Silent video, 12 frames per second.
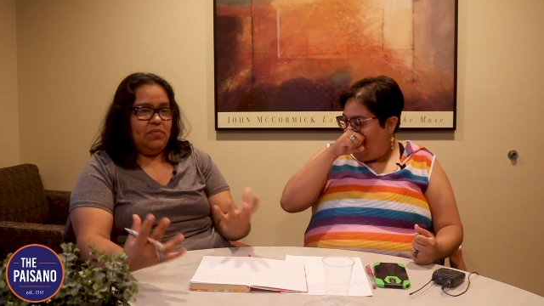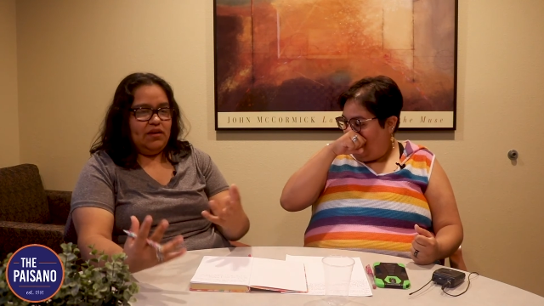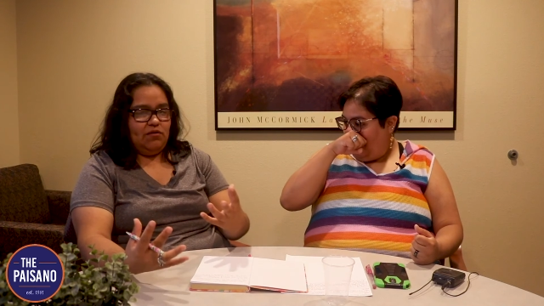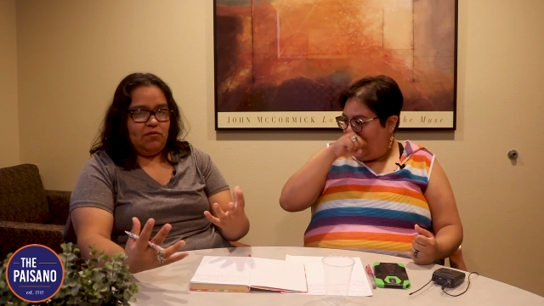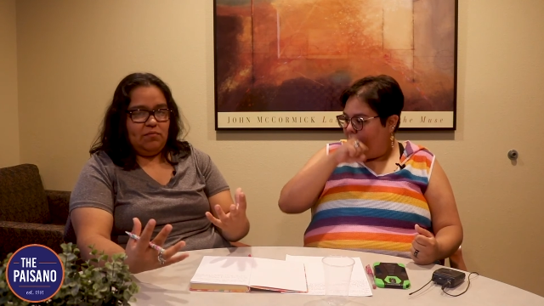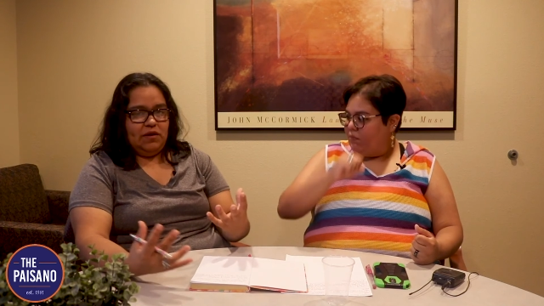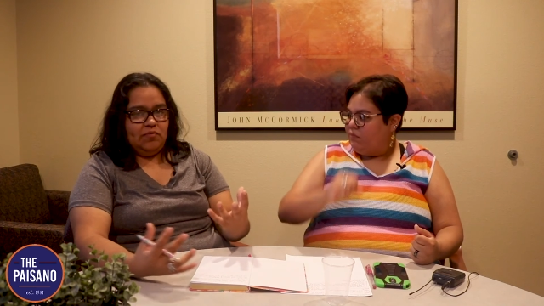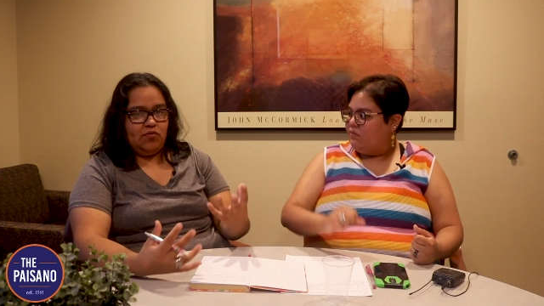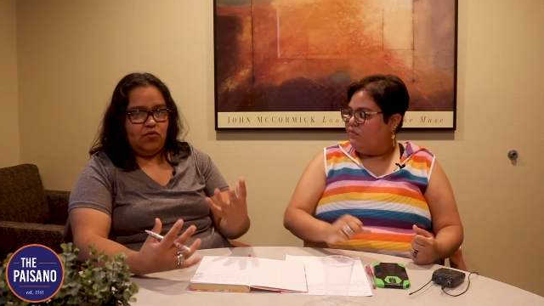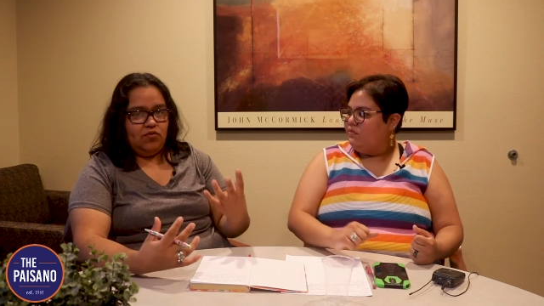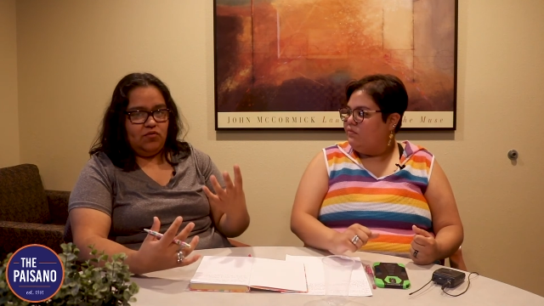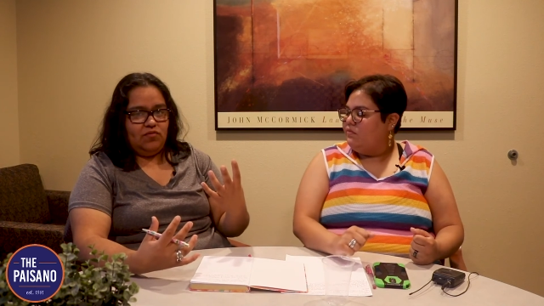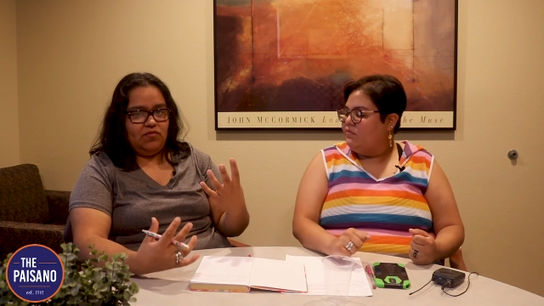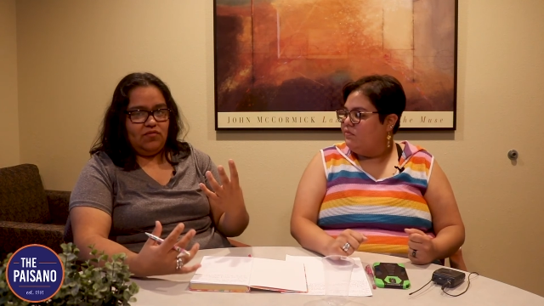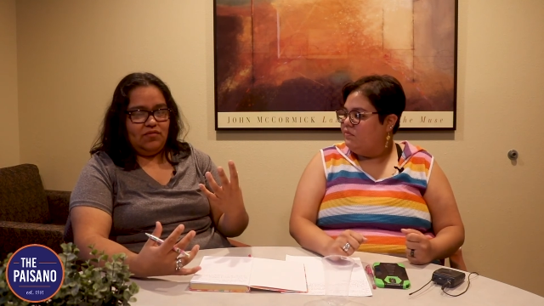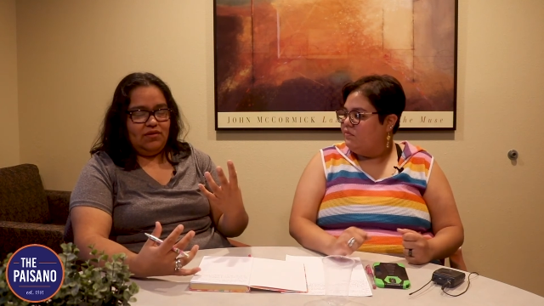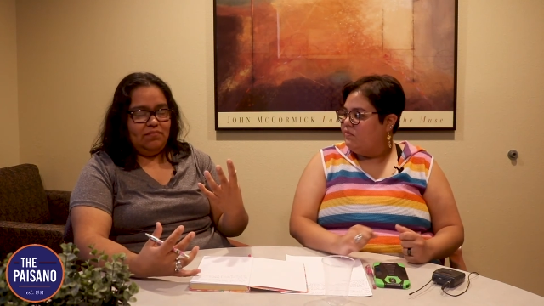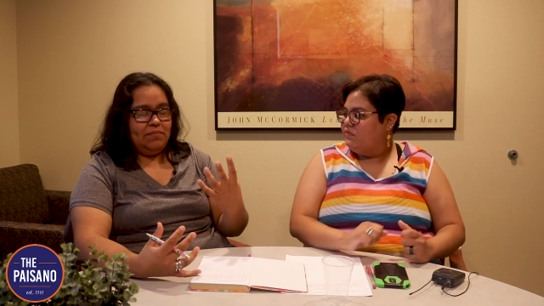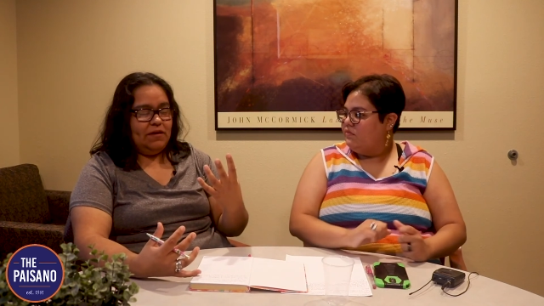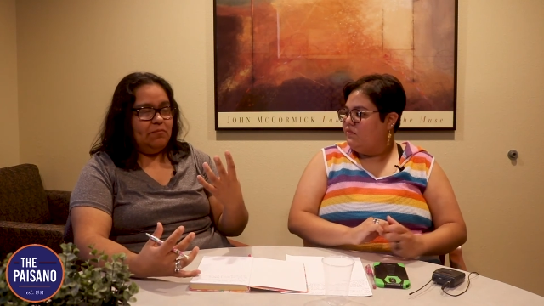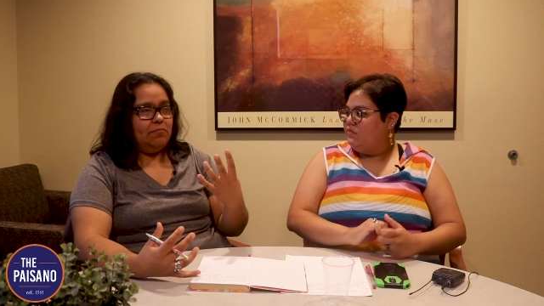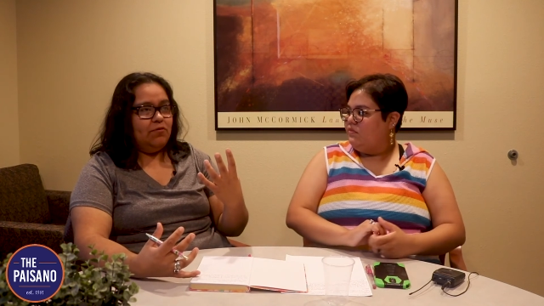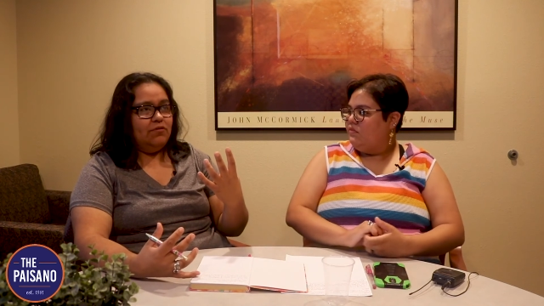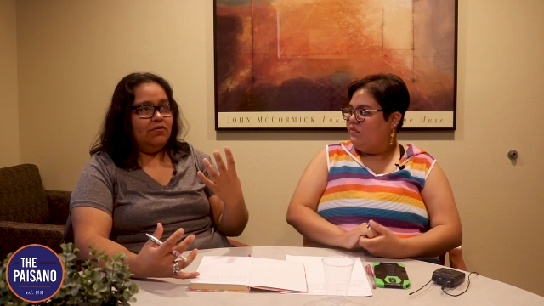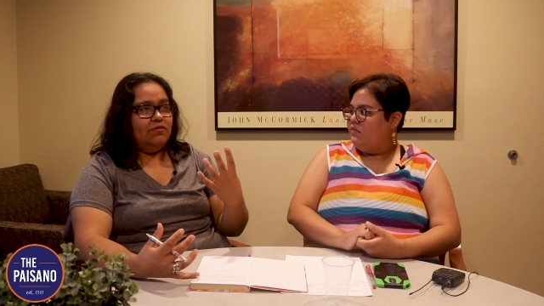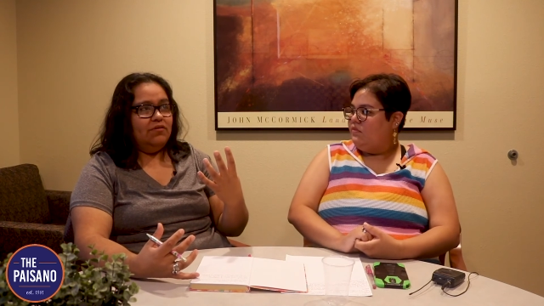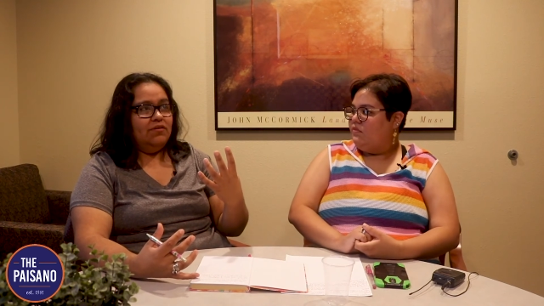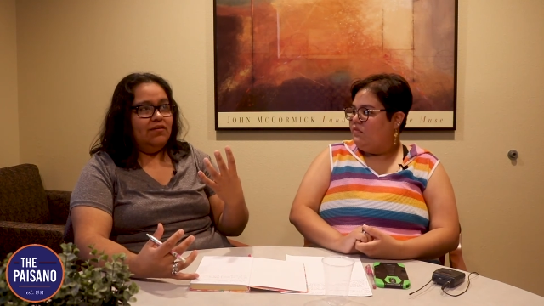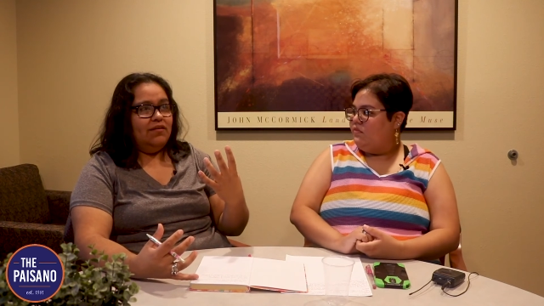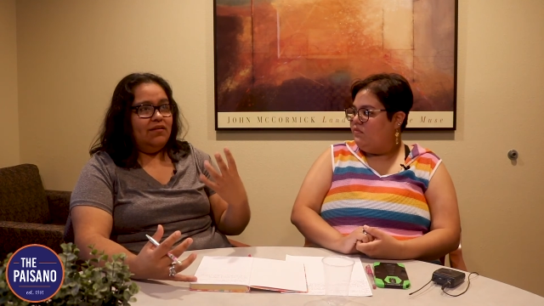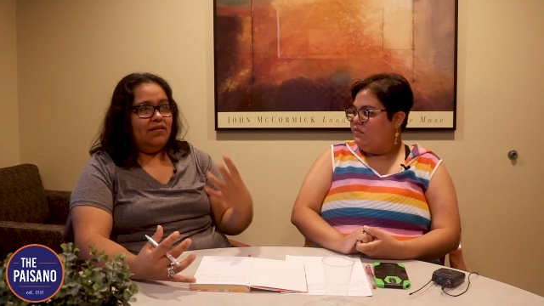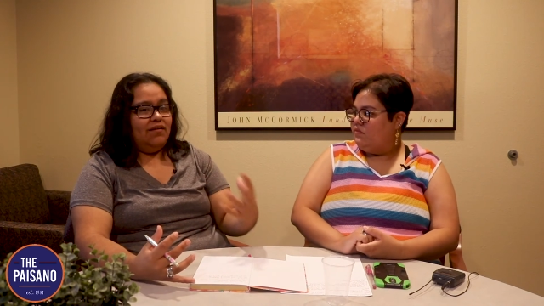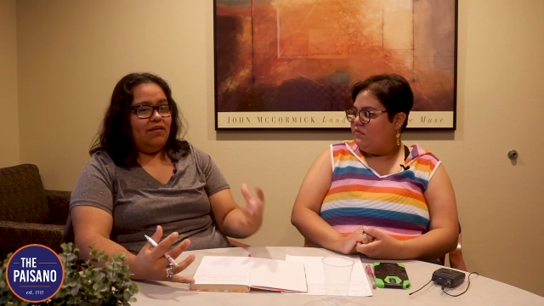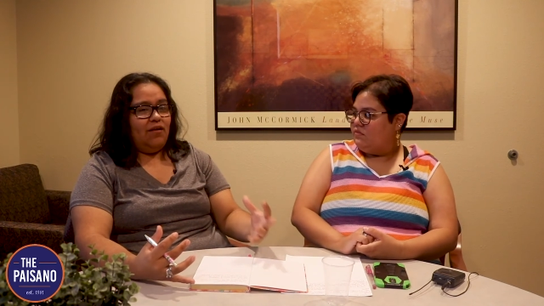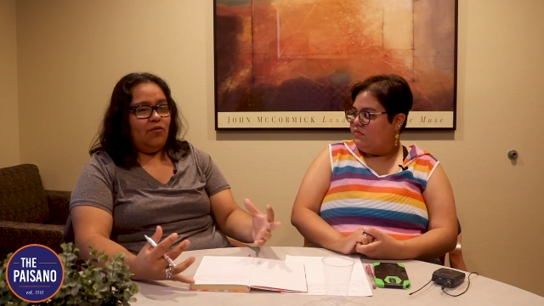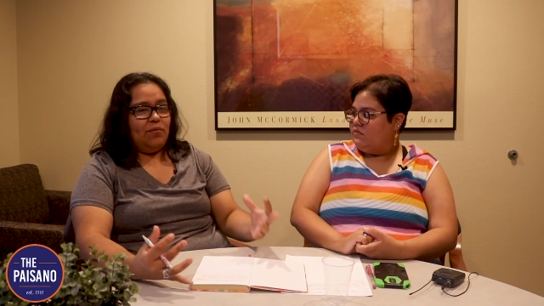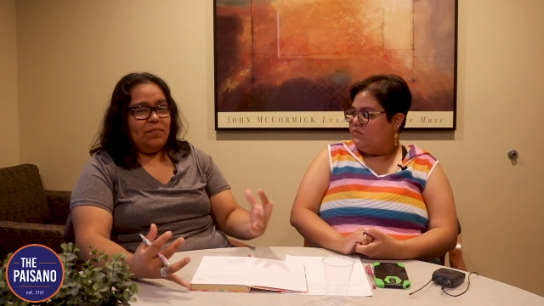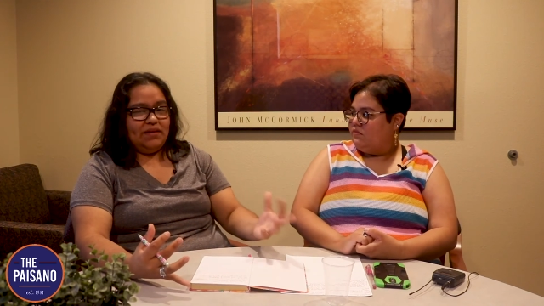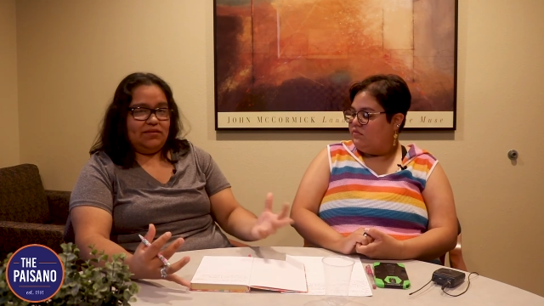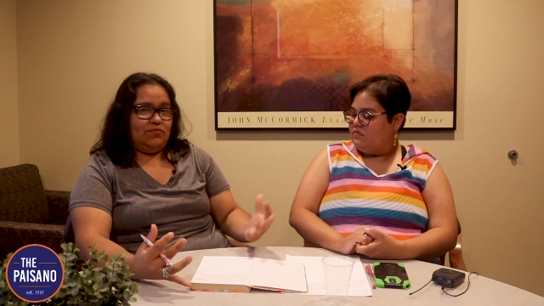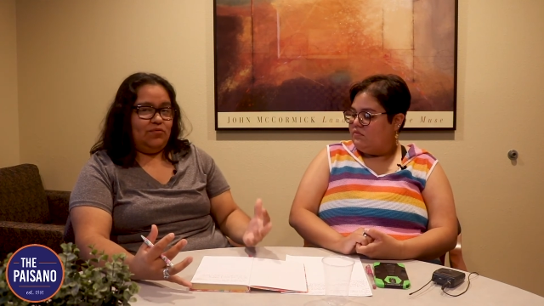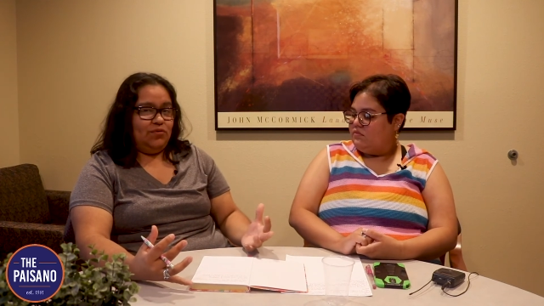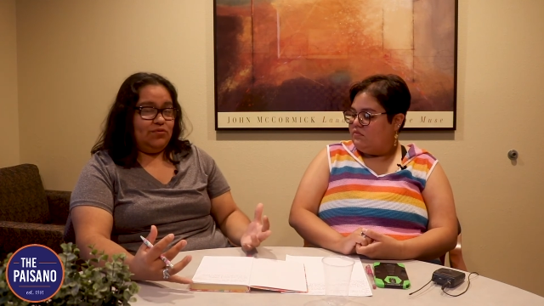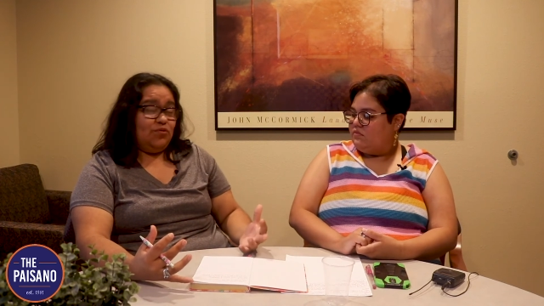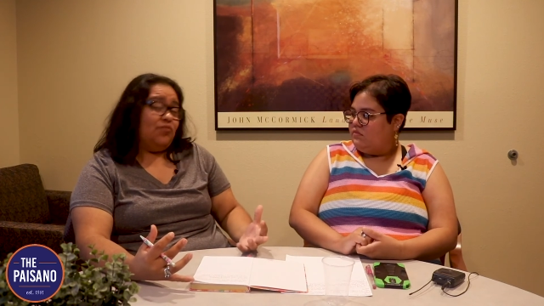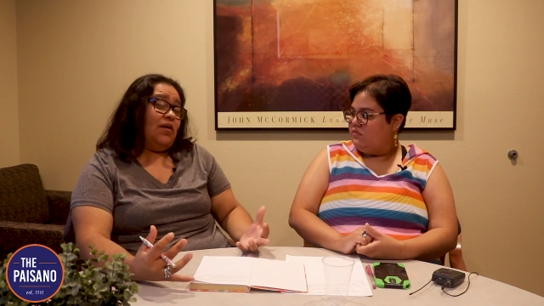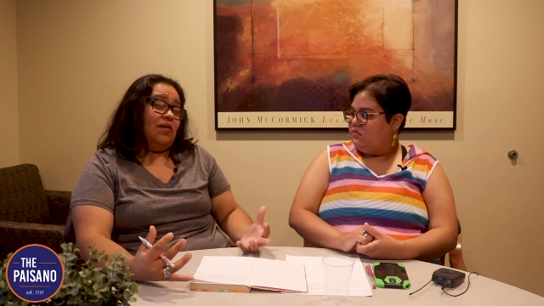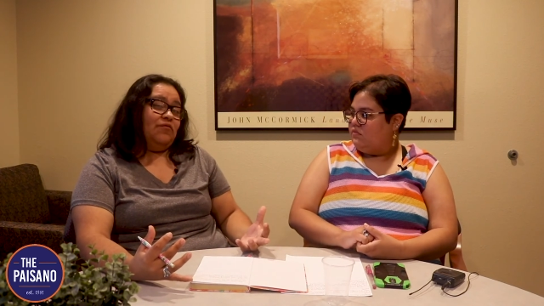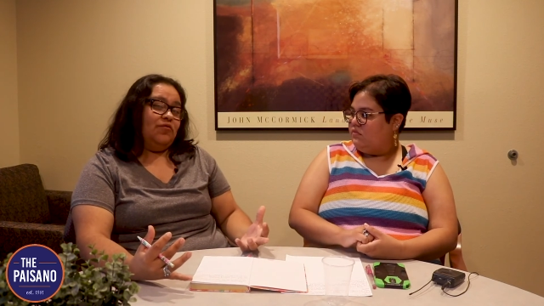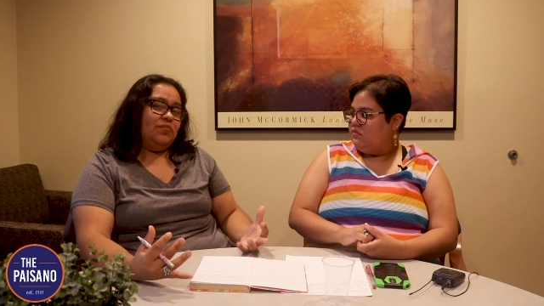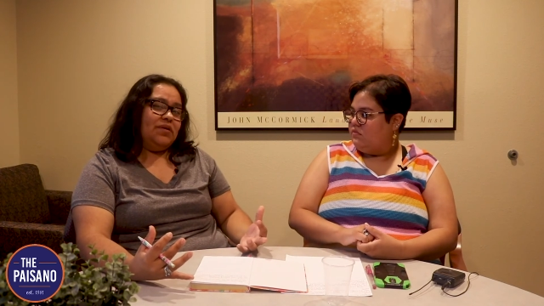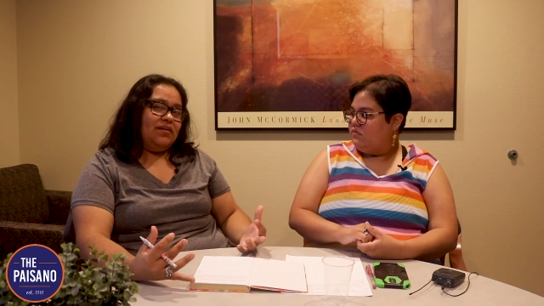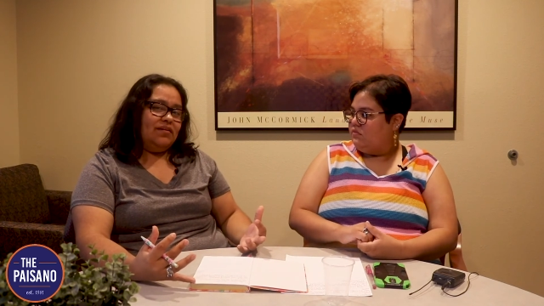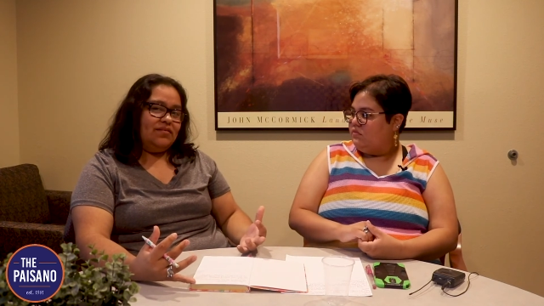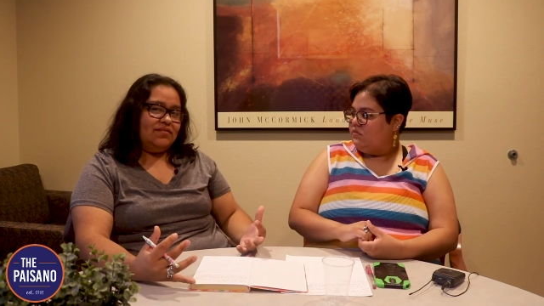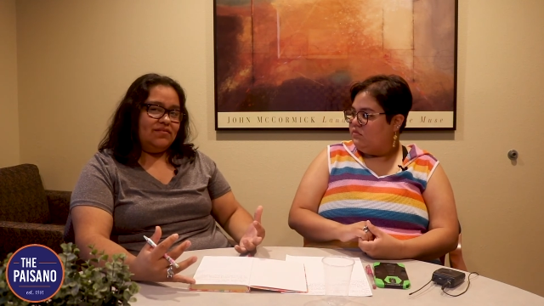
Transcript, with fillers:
Speaker 1: being around people. People are what make the world go round for me.